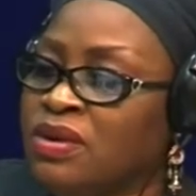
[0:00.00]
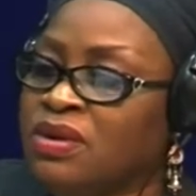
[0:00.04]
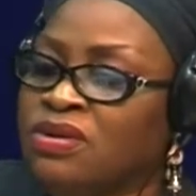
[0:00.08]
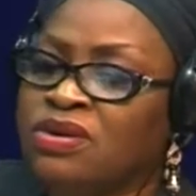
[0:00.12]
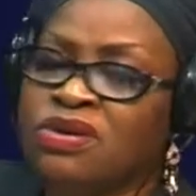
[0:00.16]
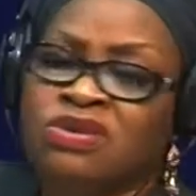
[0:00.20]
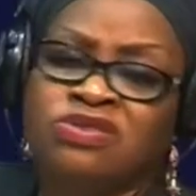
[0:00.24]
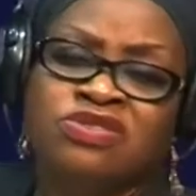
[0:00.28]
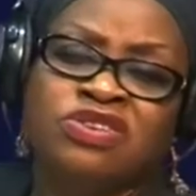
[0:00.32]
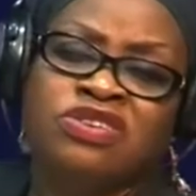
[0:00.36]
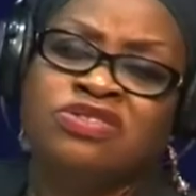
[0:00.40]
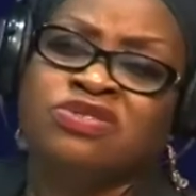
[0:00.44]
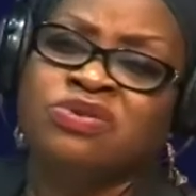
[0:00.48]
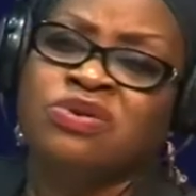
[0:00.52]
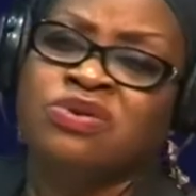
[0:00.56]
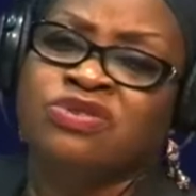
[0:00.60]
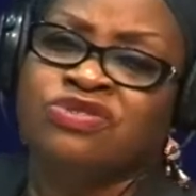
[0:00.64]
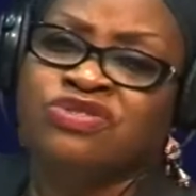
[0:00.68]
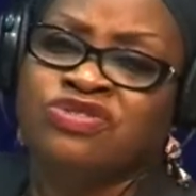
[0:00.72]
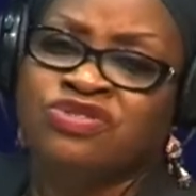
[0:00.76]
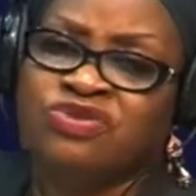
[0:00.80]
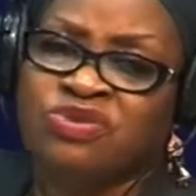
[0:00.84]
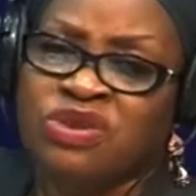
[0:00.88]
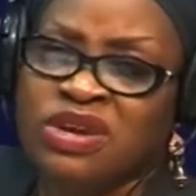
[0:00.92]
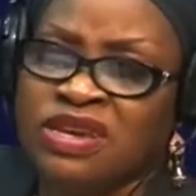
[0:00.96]
Don't just go
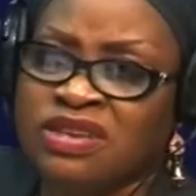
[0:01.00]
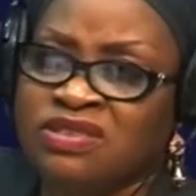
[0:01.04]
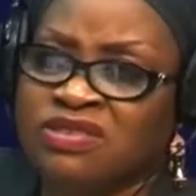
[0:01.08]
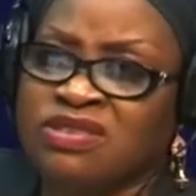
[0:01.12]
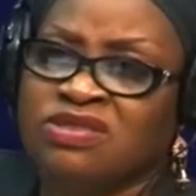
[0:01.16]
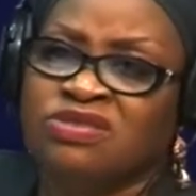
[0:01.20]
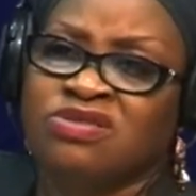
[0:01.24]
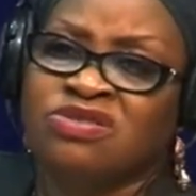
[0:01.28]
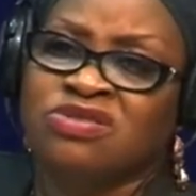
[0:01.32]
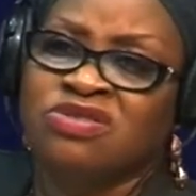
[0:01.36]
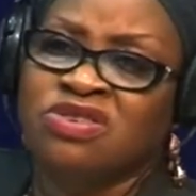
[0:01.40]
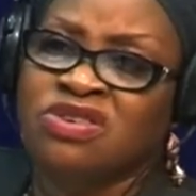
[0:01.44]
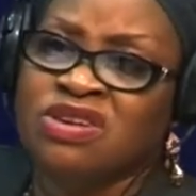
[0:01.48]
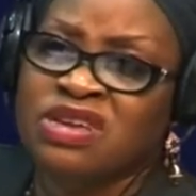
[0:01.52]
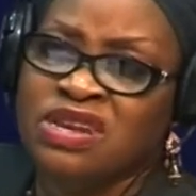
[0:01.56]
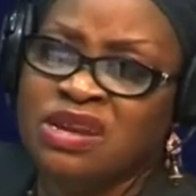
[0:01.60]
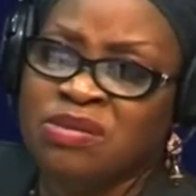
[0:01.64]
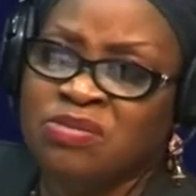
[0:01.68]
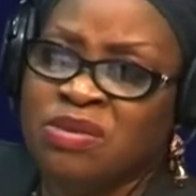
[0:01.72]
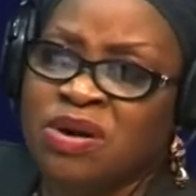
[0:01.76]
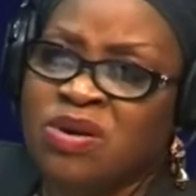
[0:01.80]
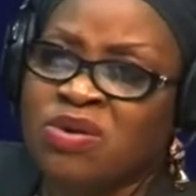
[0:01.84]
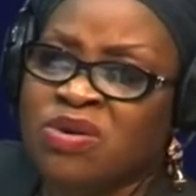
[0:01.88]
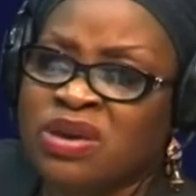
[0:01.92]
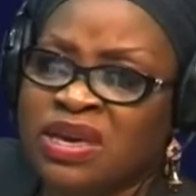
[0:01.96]
straight into talking
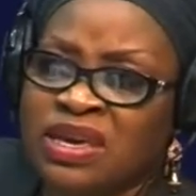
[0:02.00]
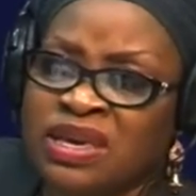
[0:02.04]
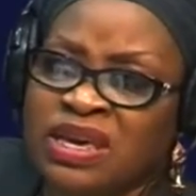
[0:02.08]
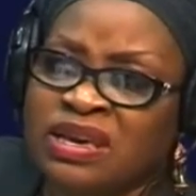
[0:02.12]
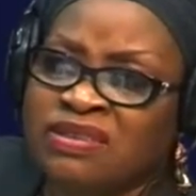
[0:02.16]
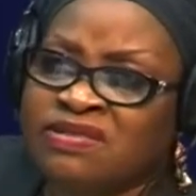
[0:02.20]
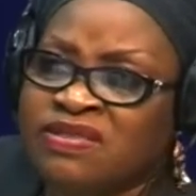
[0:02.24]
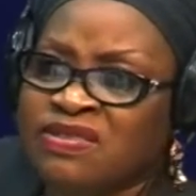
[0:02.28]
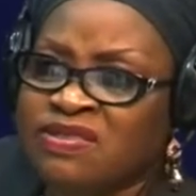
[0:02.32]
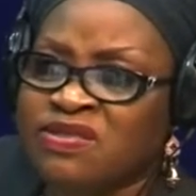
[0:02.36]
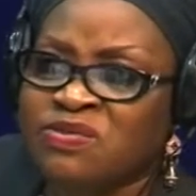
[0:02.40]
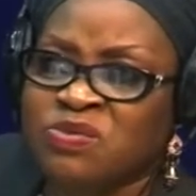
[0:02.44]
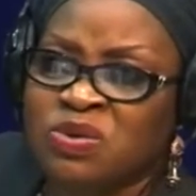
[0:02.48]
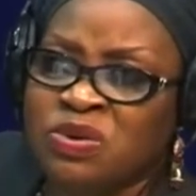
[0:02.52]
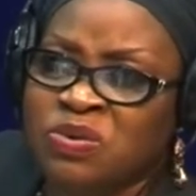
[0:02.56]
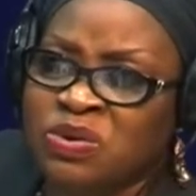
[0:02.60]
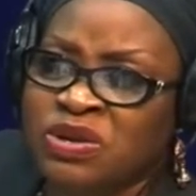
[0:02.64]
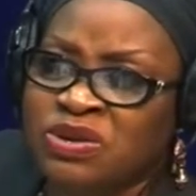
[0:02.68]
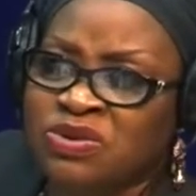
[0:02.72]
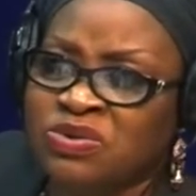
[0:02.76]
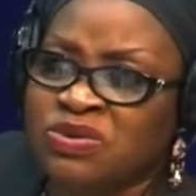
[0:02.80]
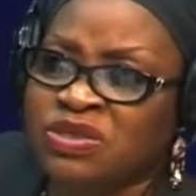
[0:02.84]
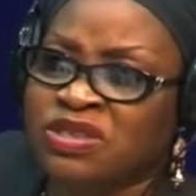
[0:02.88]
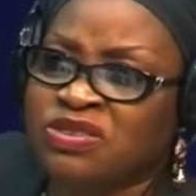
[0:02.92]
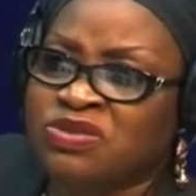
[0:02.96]
about, okay, yes, this is what we
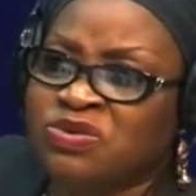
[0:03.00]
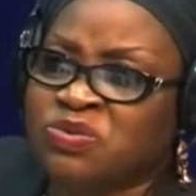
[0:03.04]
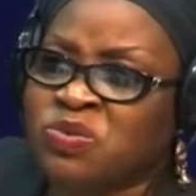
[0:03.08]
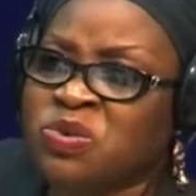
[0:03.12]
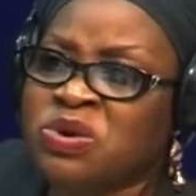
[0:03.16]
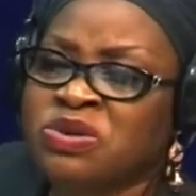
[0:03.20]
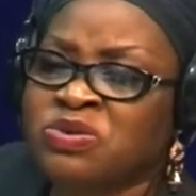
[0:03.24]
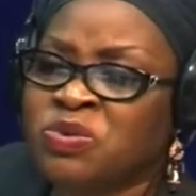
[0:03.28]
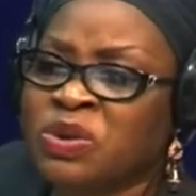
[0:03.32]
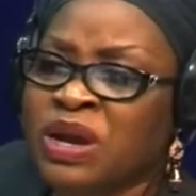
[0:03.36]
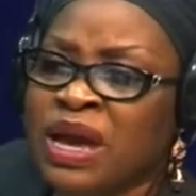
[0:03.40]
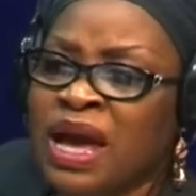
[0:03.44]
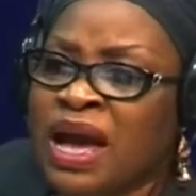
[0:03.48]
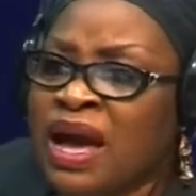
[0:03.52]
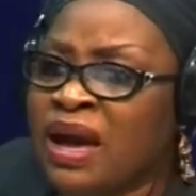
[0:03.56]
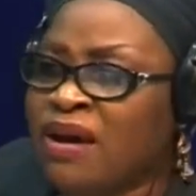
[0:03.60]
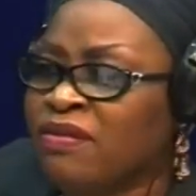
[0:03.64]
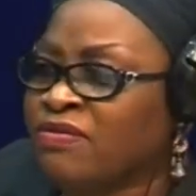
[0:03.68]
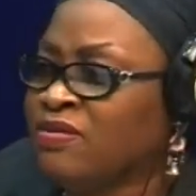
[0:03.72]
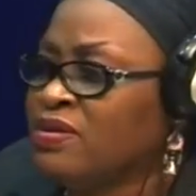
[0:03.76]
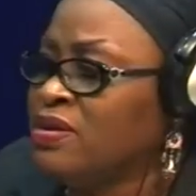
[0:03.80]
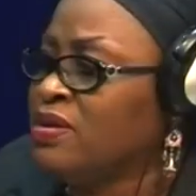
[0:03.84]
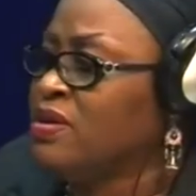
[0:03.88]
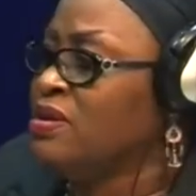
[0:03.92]
do, this is what we have.